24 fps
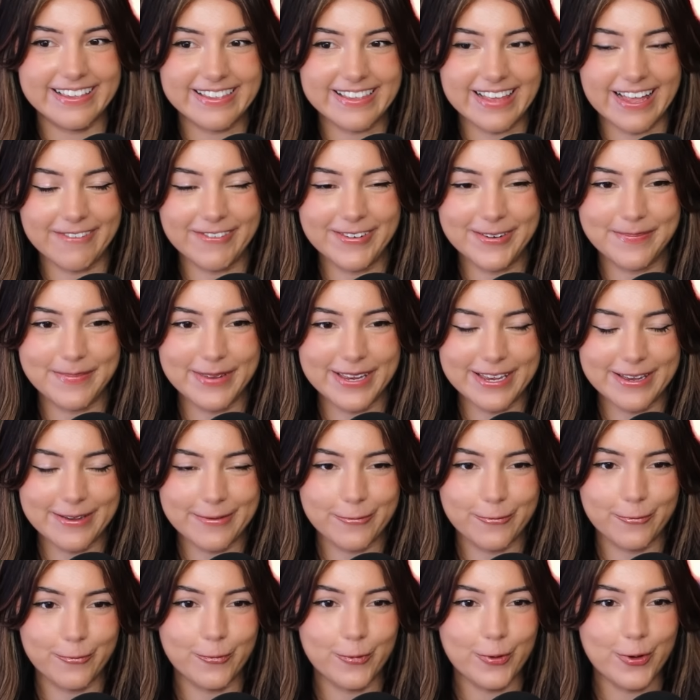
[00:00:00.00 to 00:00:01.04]
that would be
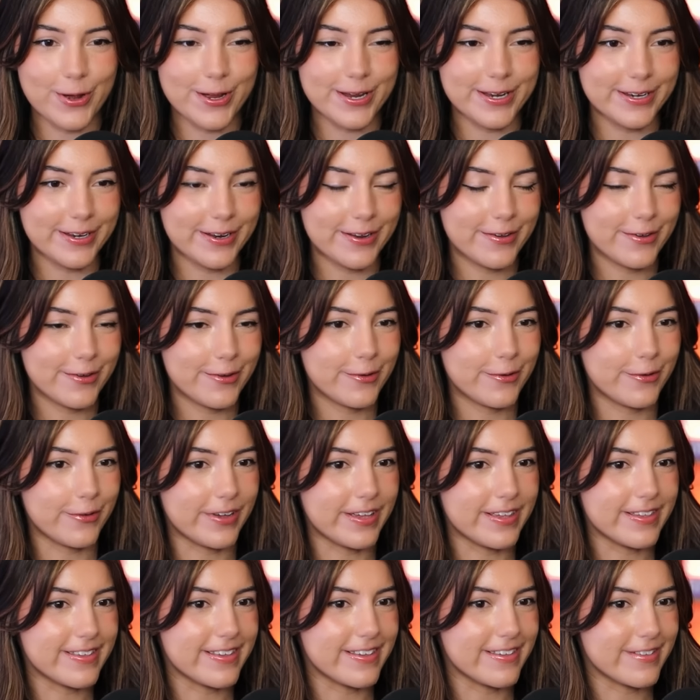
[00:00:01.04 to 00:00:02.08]
one
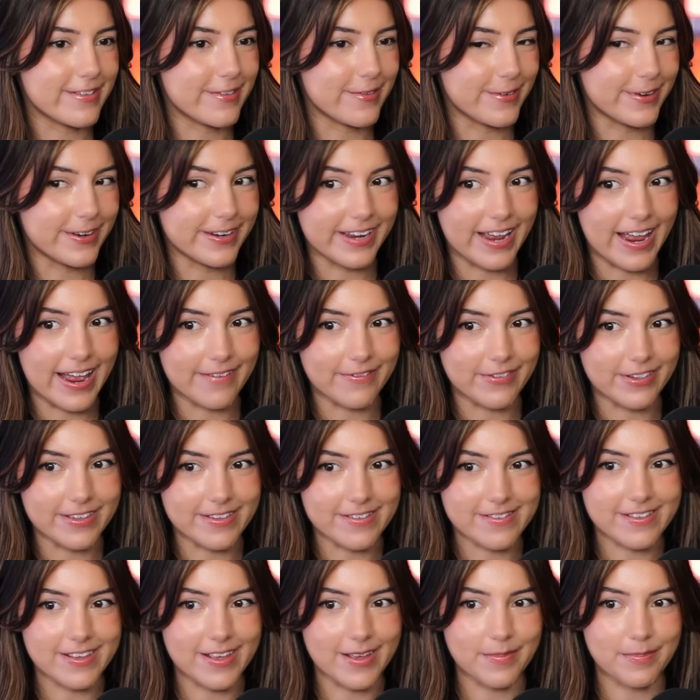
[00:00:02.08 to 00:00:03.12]
crazy story to have
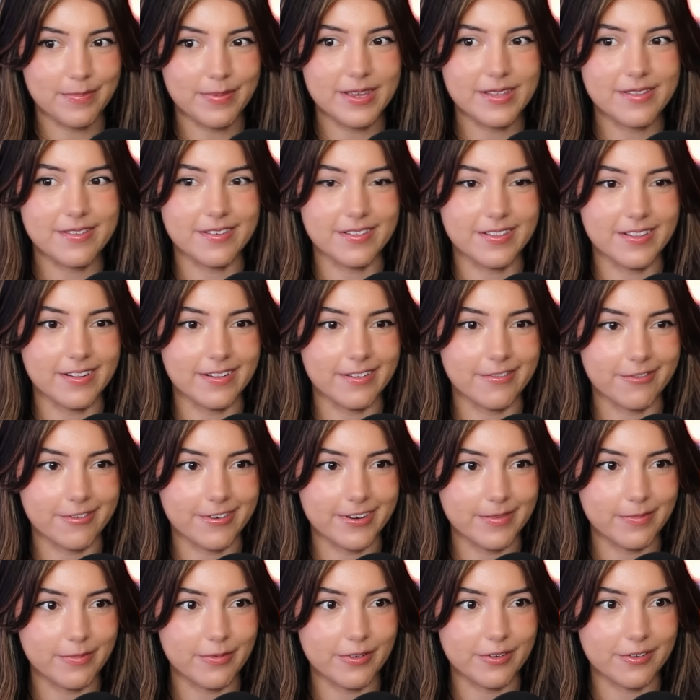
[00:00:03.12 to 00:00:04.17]
as a pizza
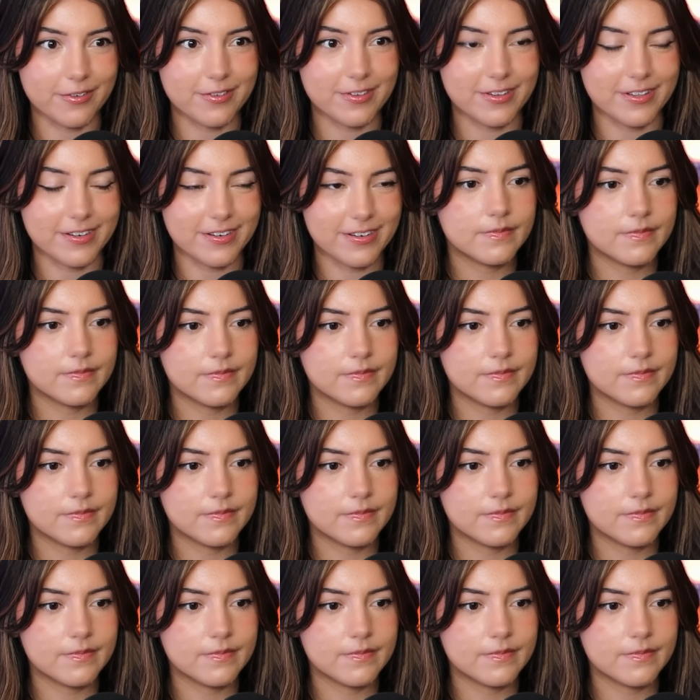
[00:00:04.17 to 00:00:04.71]
delivery person.